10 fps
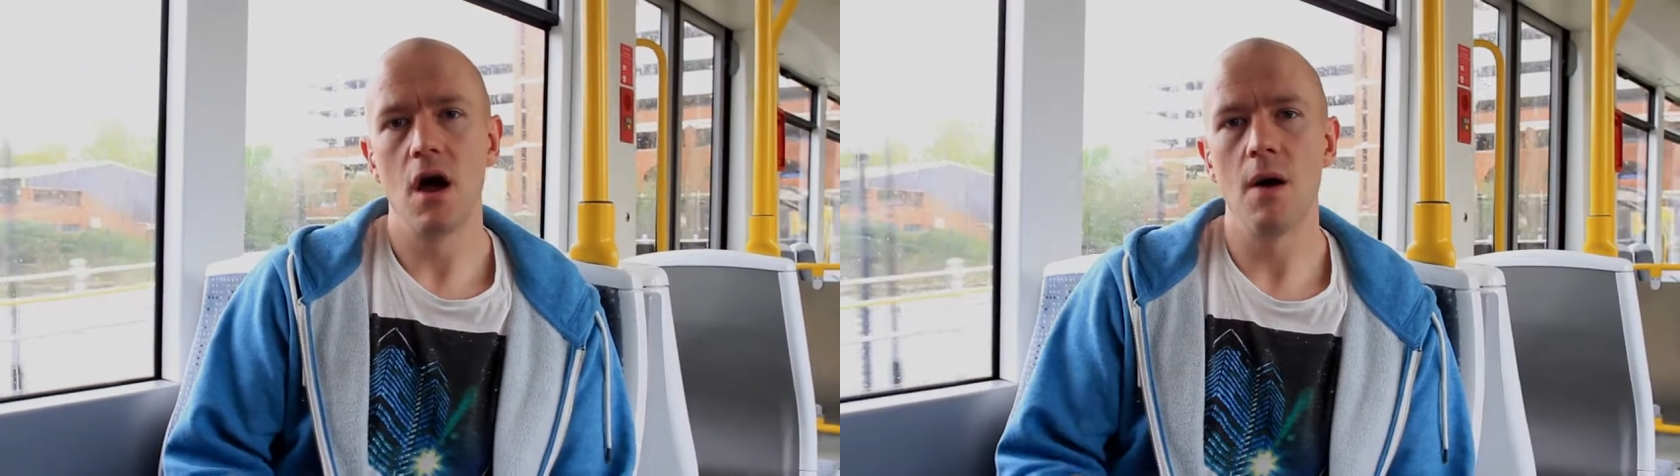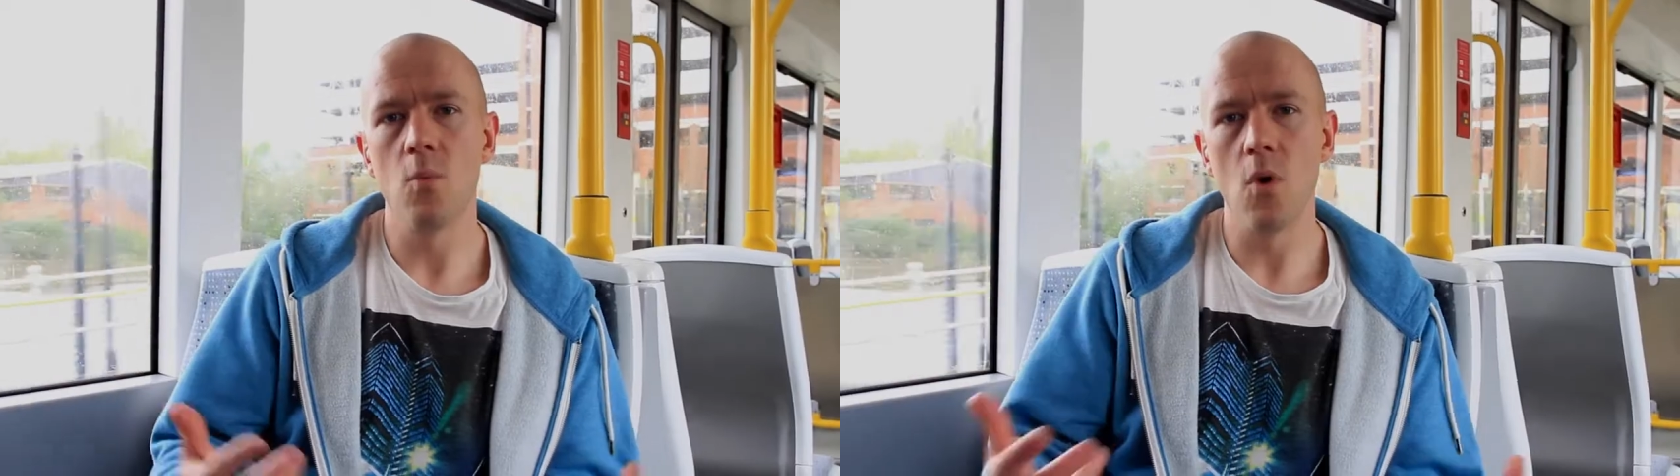
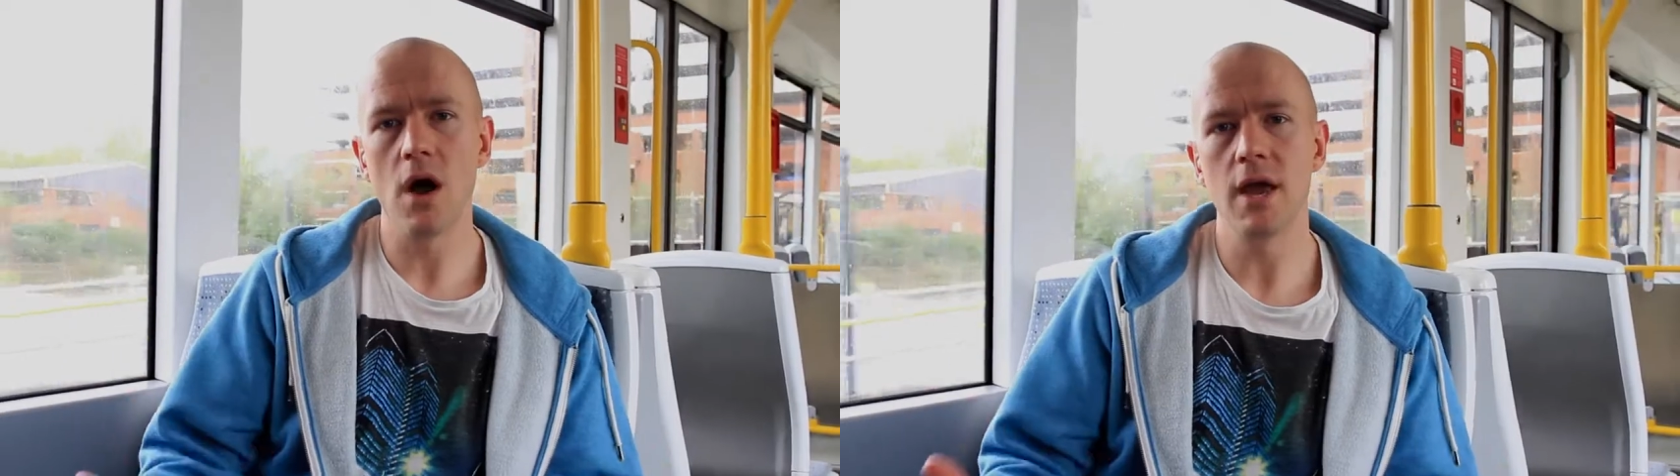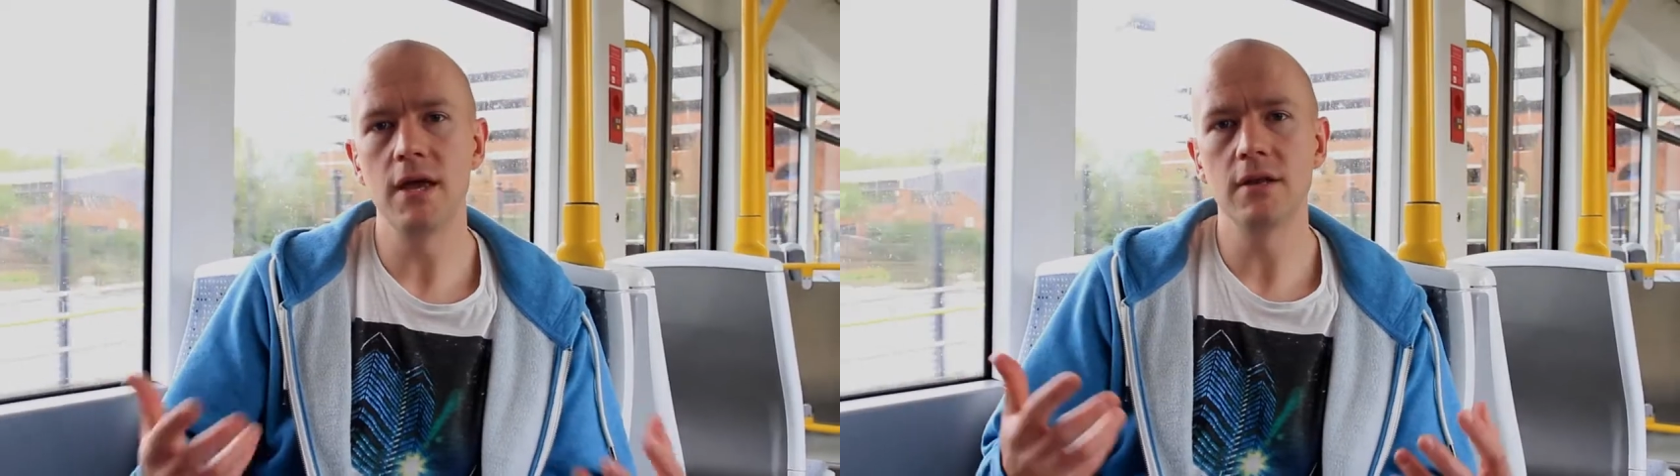and
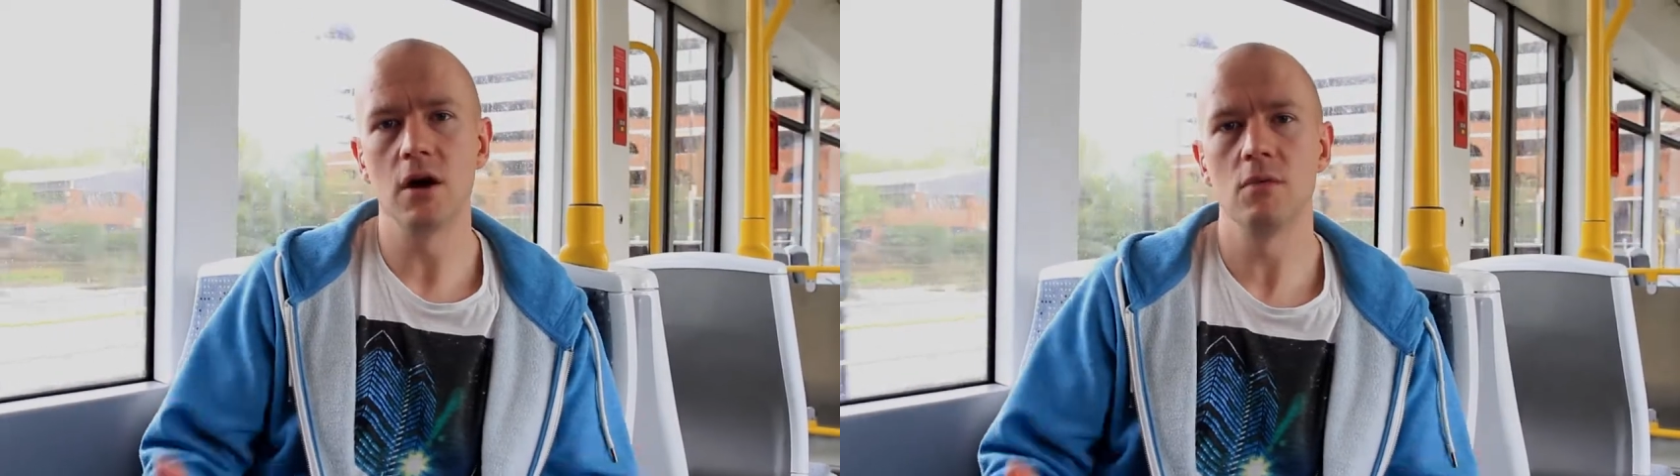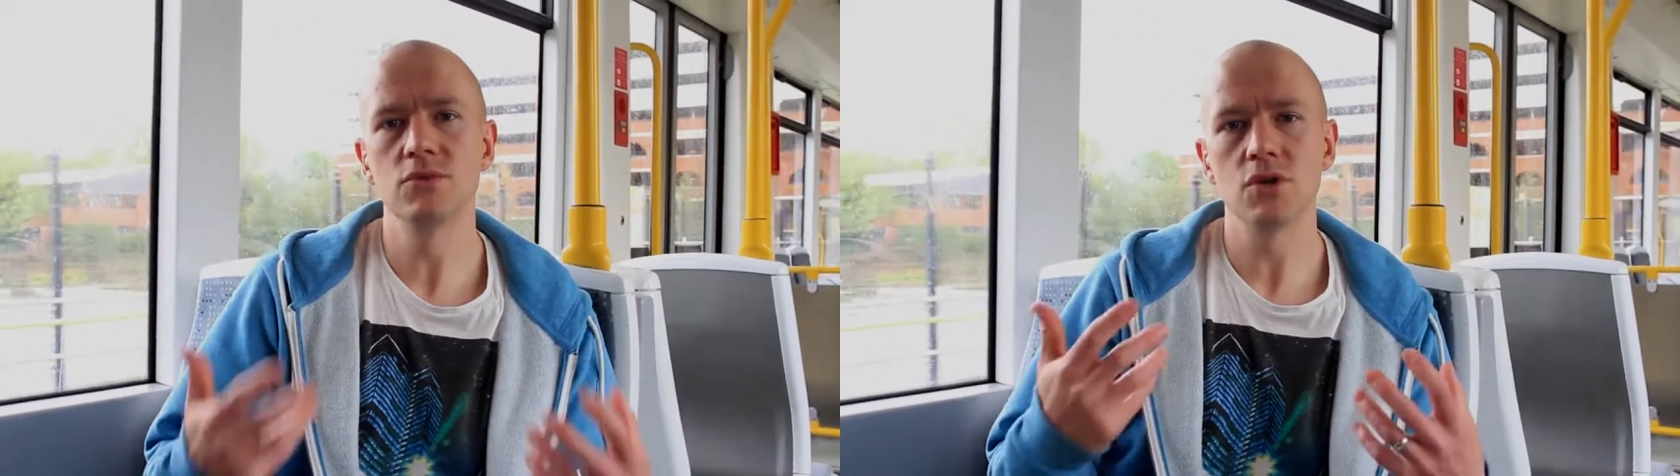why He'd
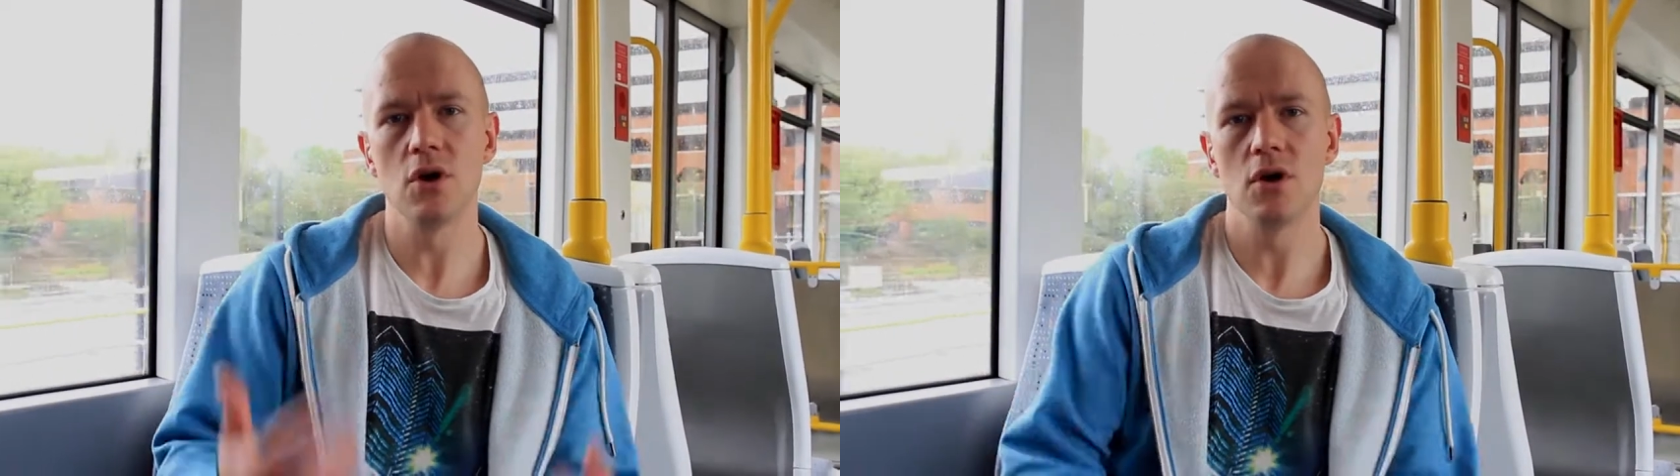come to